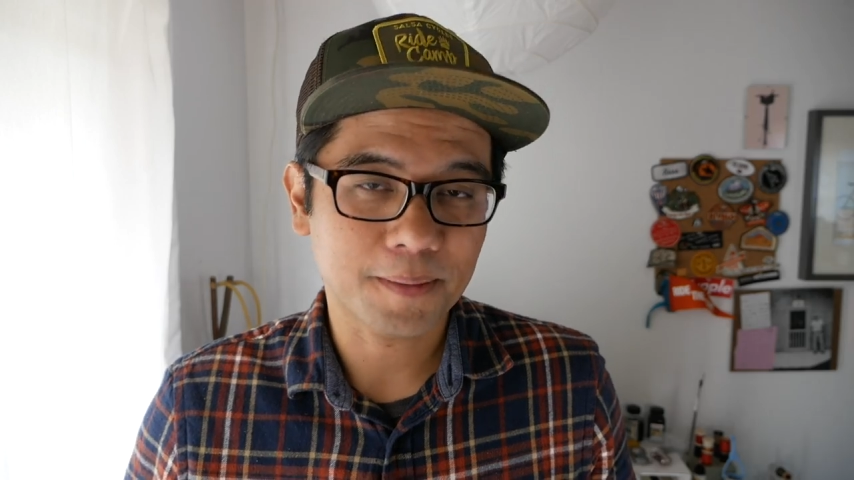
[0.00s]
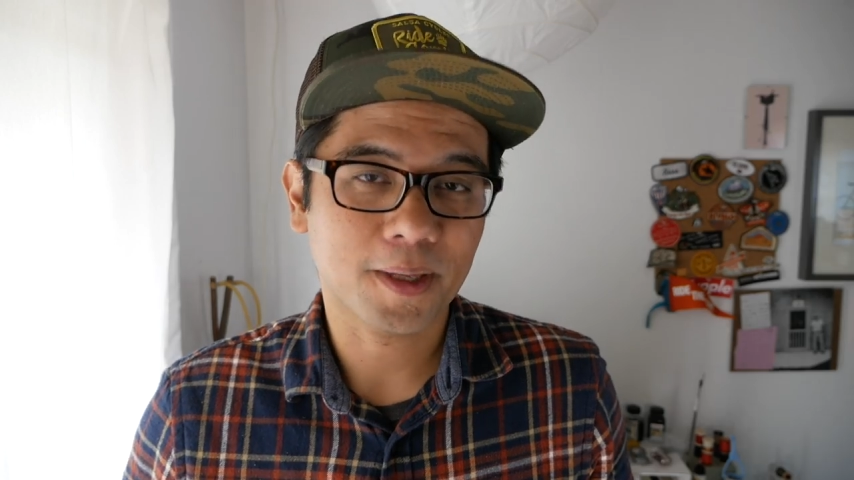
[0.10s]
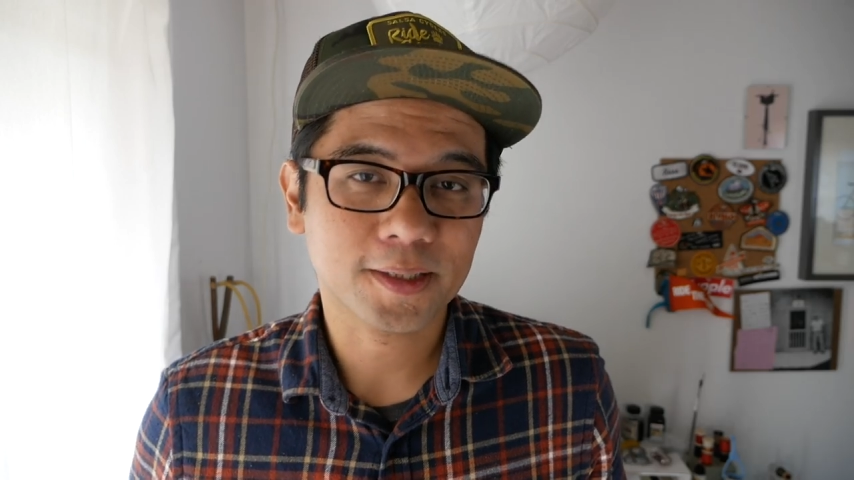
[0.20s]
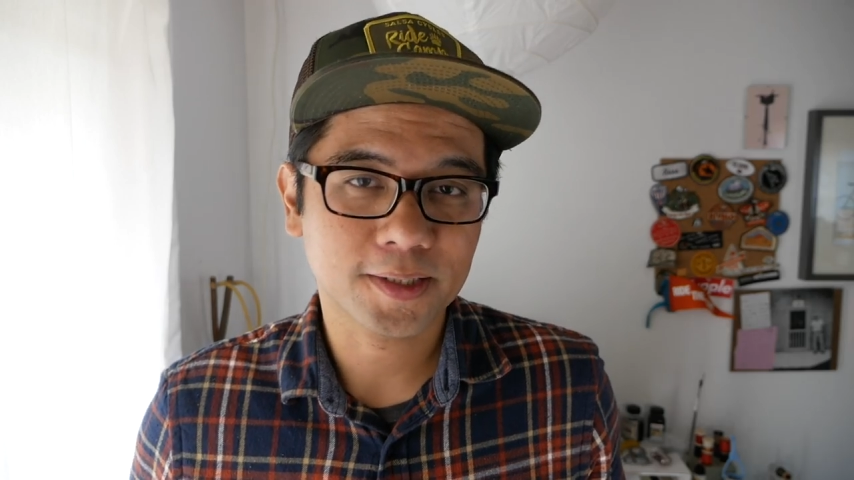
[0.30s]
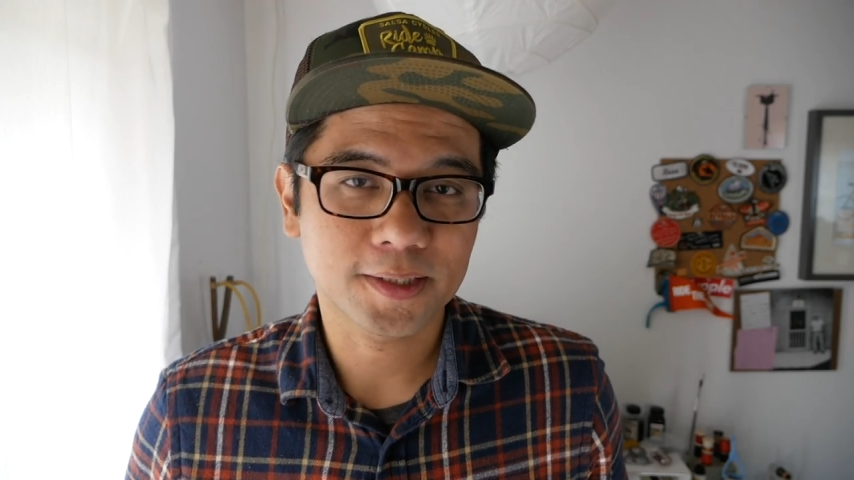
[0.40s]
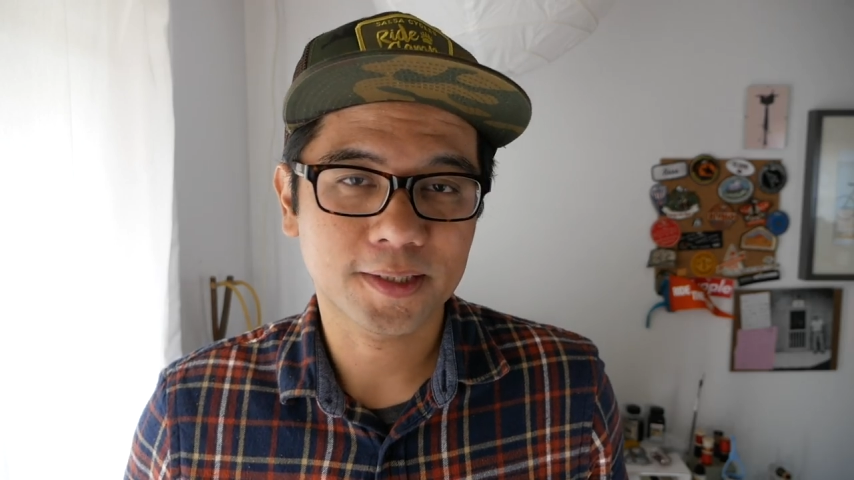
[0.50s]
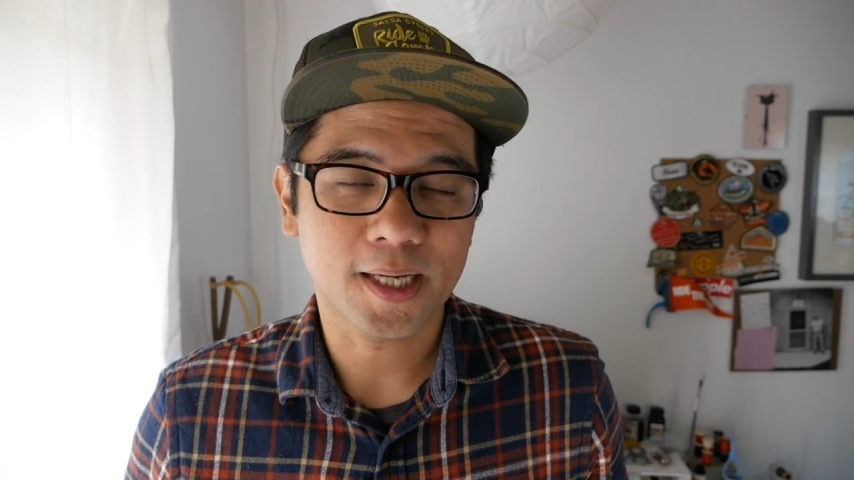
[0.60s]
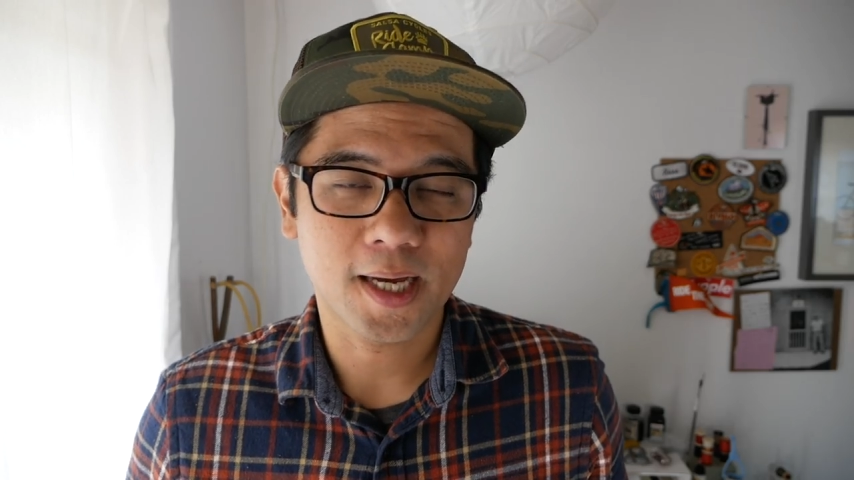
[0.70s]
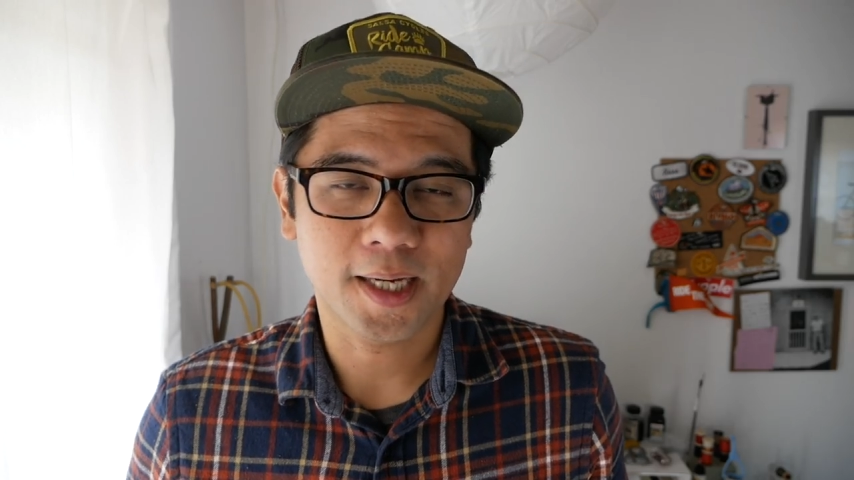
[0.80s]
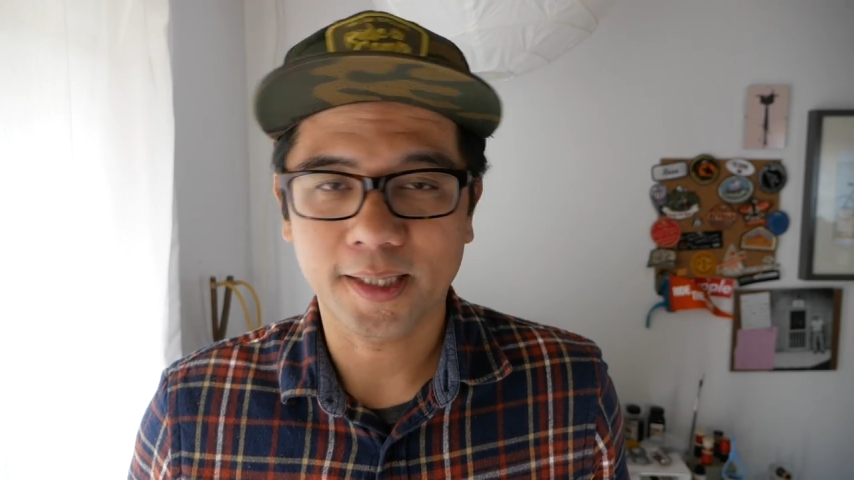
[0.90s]
boxes
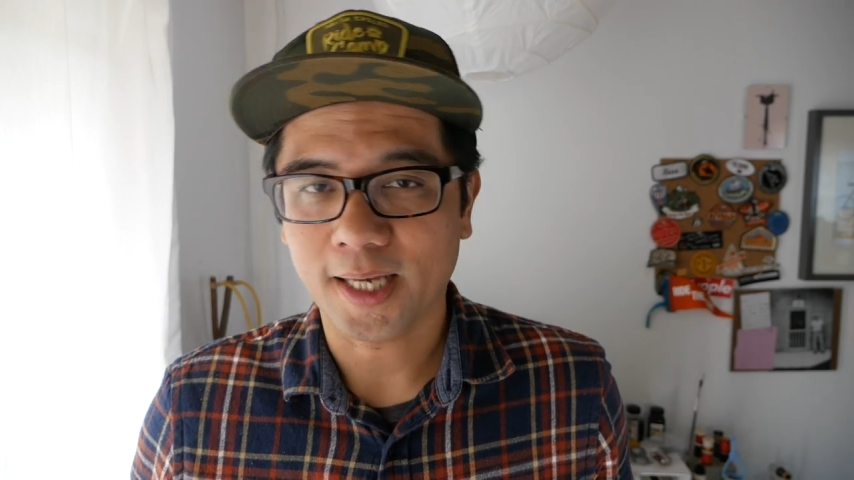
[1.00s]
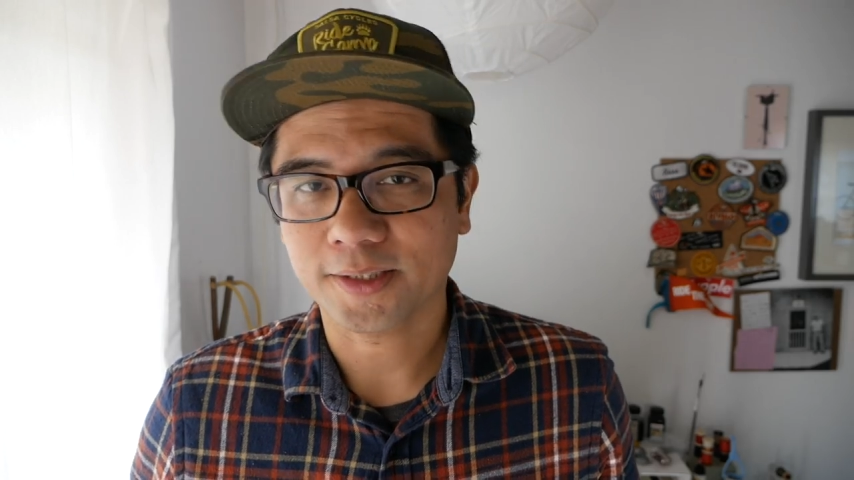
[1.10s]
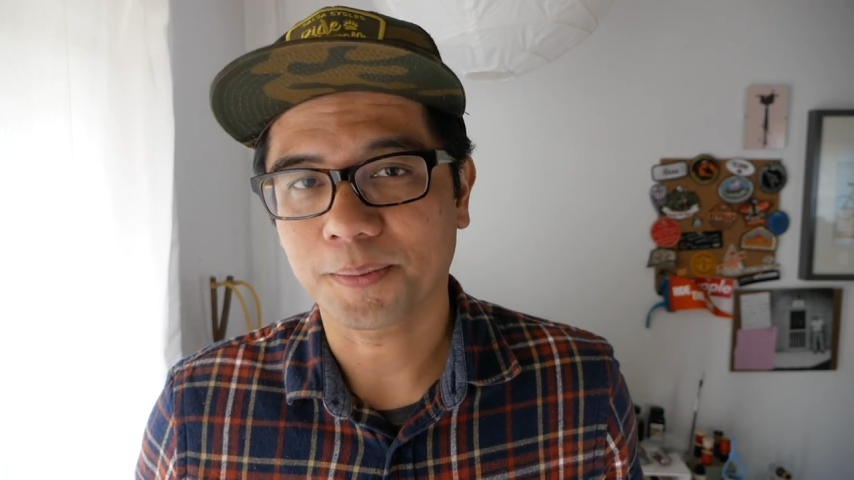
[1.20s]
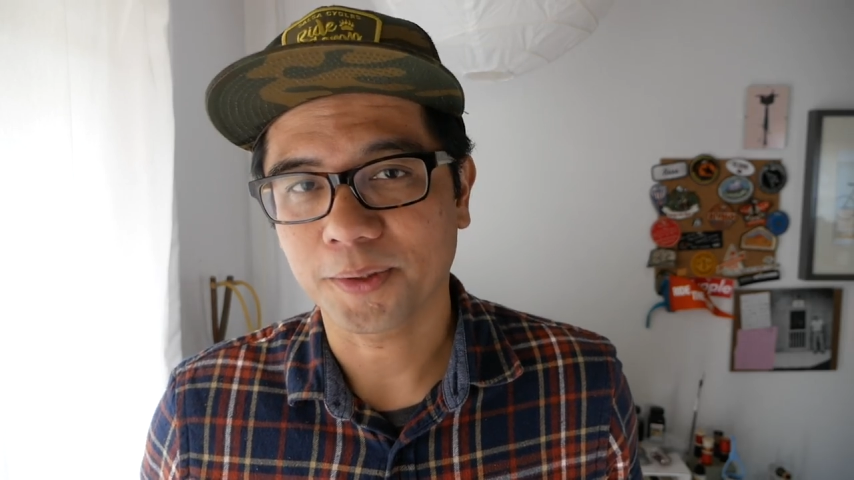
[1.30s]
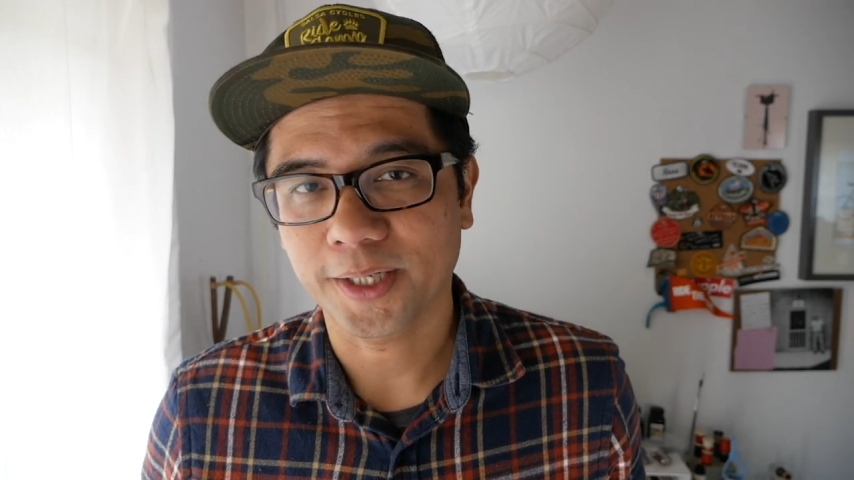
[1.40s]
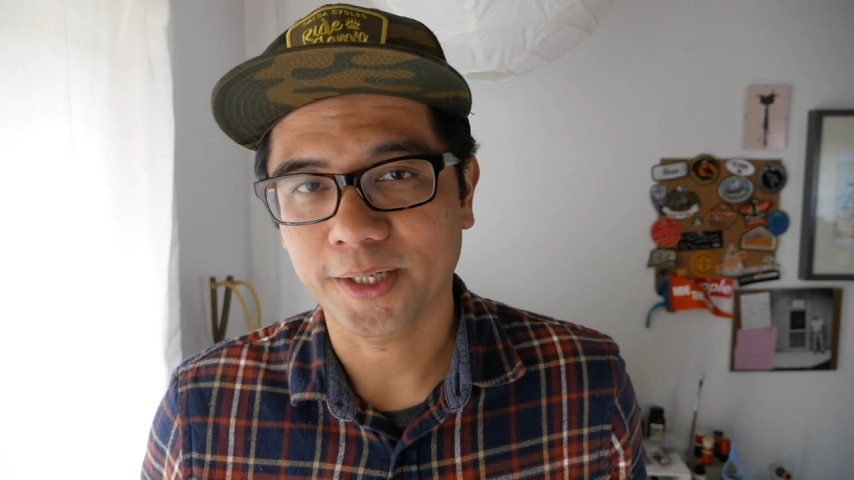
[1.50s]
uh, in the last couple